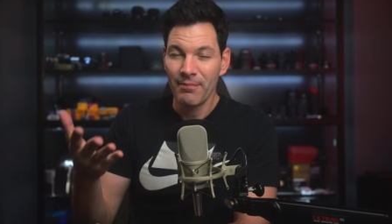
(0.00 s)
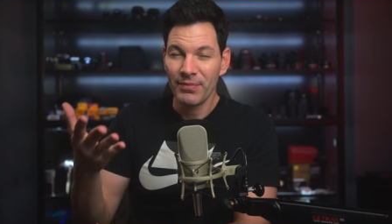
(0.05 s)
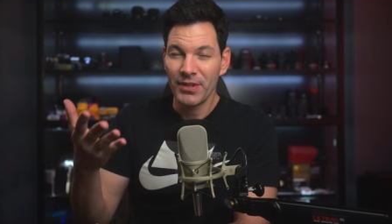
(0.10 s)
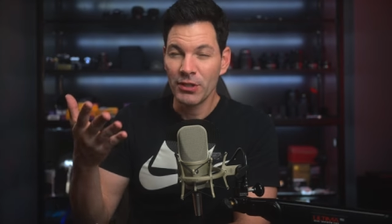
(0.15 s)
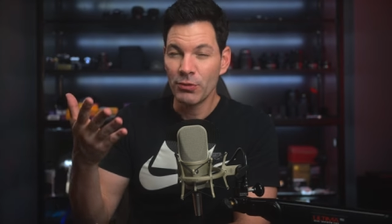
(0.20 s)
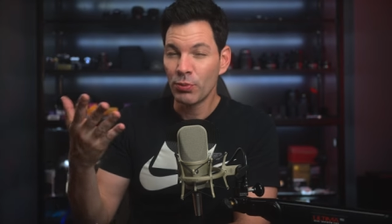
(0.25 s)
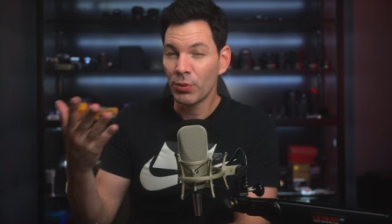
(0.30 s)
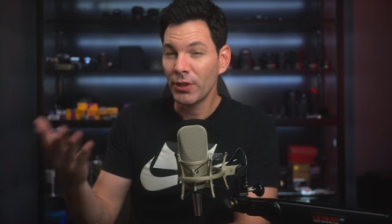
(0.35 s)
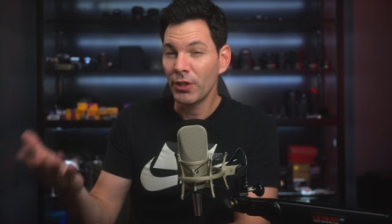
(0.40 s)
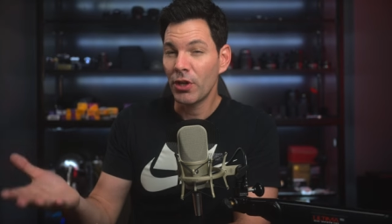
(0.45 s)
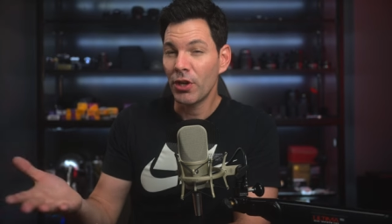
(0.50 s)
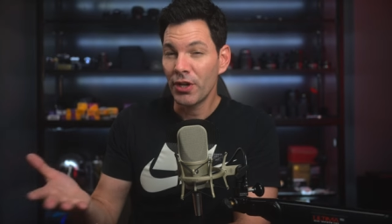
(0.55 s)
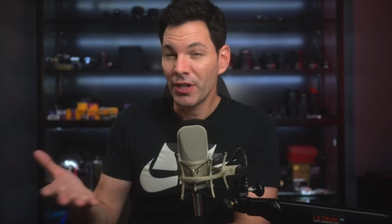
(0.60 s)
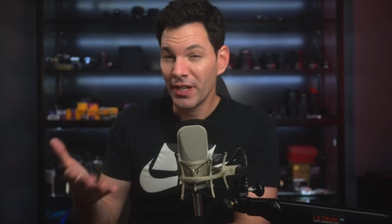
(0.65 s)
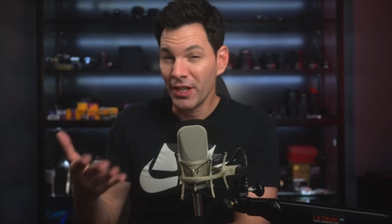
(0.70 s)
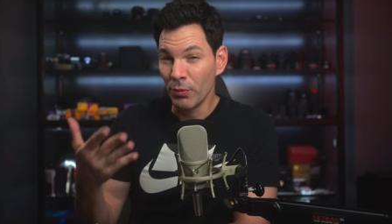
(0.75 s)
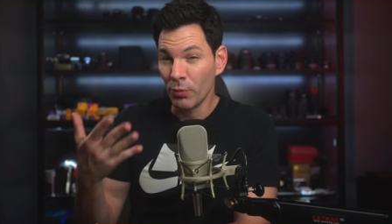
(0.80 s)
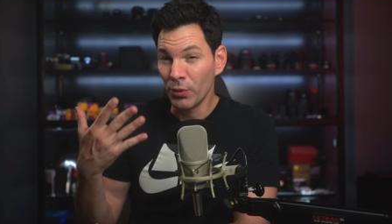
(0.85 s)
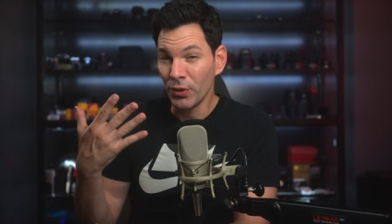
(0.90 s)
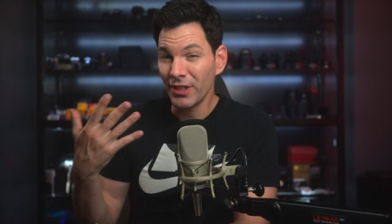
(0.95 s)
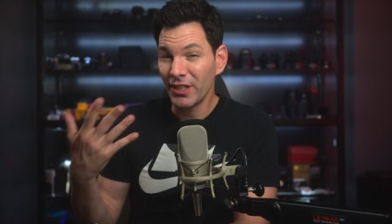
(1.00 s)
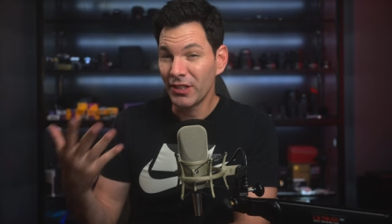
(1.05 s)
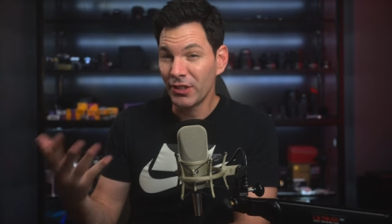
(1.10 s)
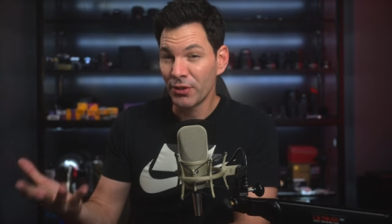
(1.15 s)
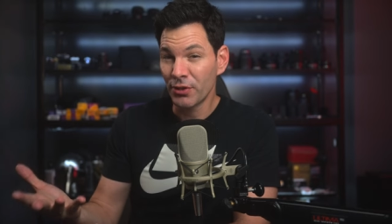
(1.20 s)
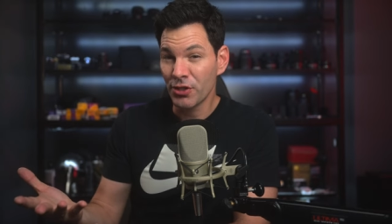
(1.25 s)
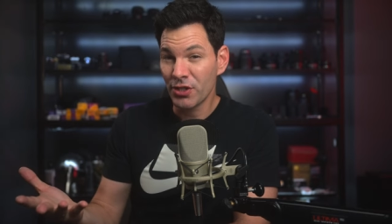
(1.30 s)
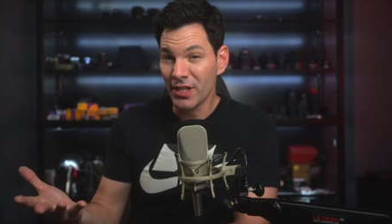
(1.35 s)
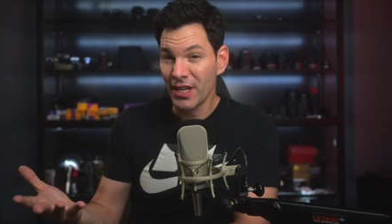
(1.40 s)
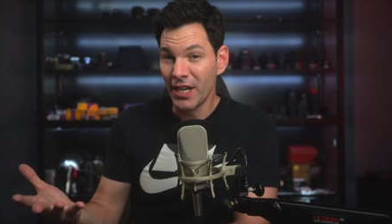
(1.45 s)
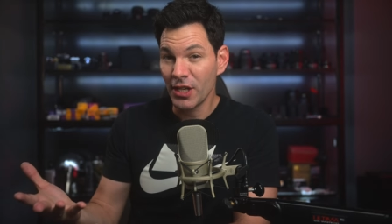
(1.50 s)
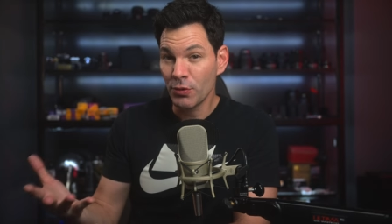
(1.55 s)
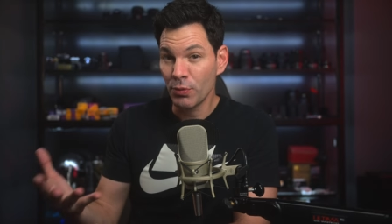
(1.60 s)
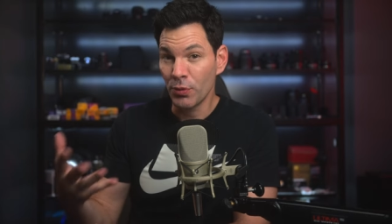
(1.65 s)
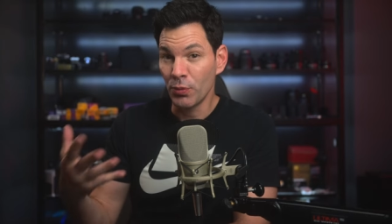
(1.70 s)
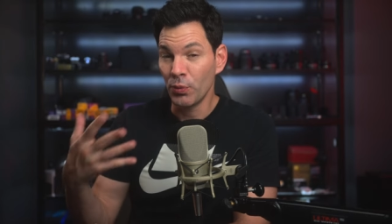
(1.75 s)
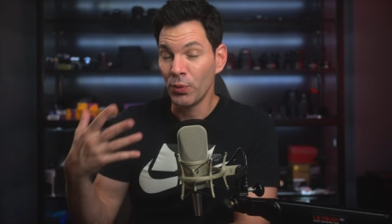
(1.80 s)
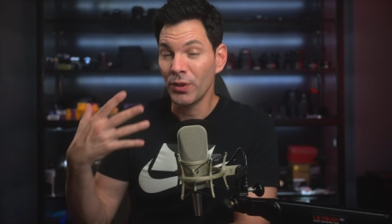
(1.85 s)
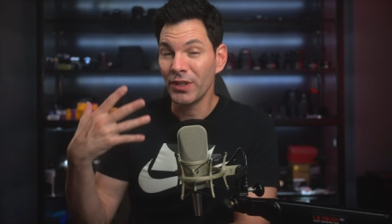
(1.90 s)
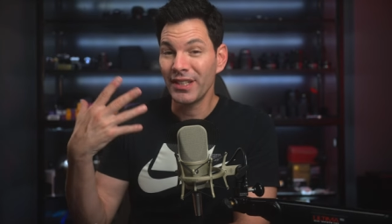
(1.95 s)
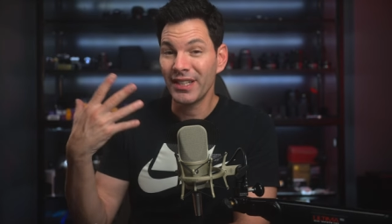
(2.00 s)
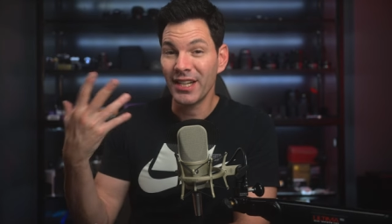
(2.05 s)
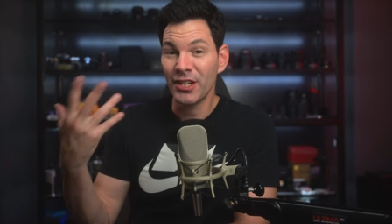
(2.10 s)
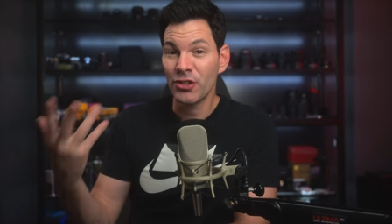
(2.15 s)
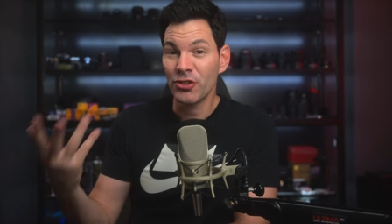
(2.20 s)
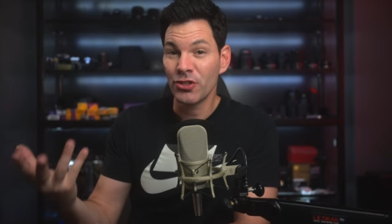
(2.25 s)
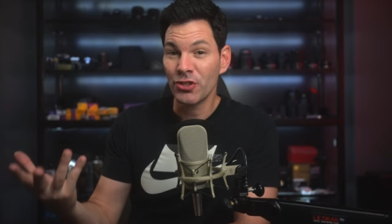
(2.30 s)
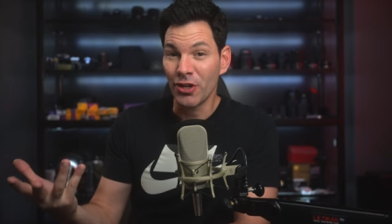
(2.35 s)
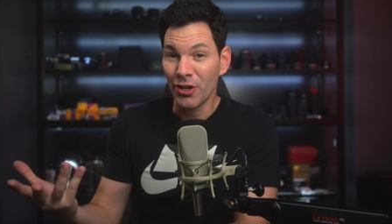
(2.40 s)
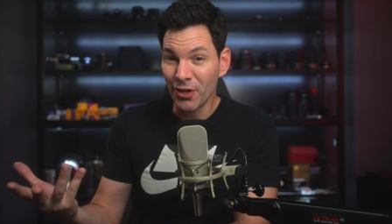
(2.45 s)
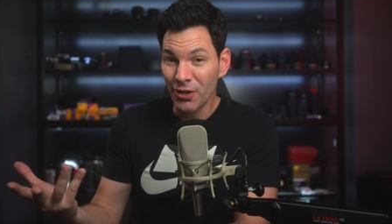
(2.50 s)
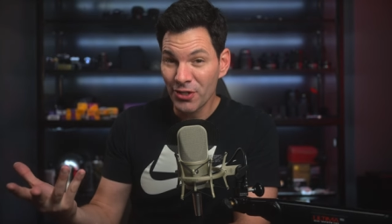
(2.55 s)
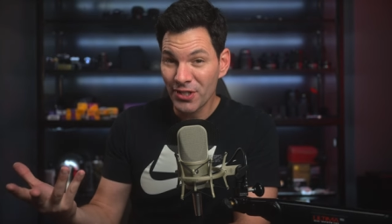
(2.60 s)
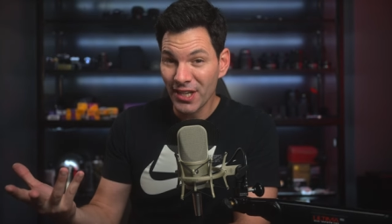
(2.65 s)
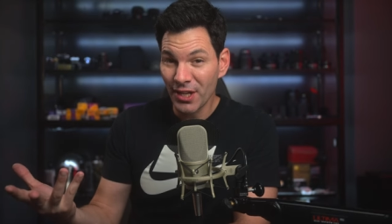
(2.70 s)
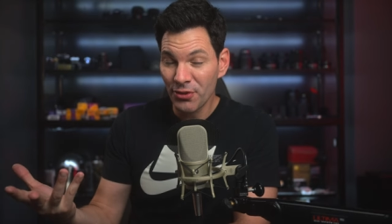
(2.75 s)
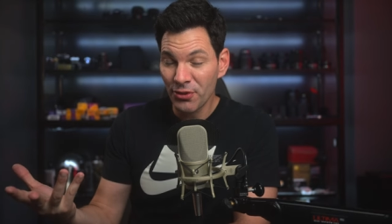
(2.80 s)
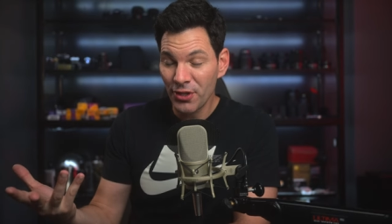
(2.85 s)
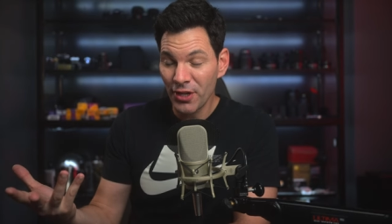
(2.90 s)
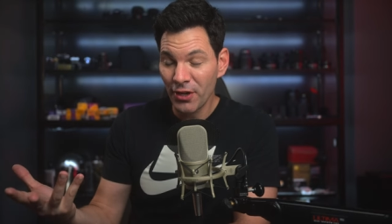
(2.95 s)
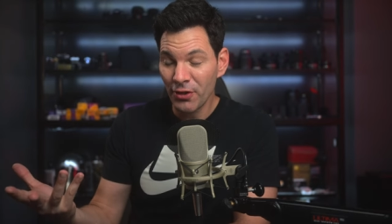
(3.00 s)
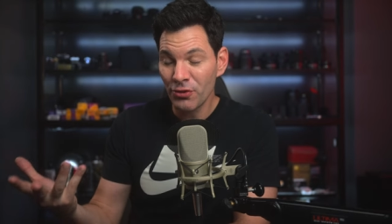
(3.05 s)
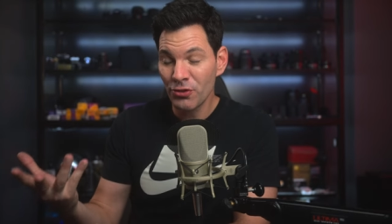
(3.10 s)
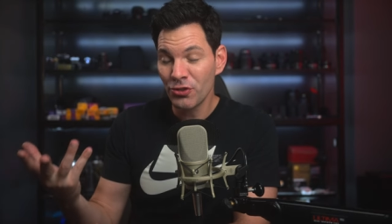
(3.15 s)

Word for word: it's really hard to get really clear skies with really nice stars out there,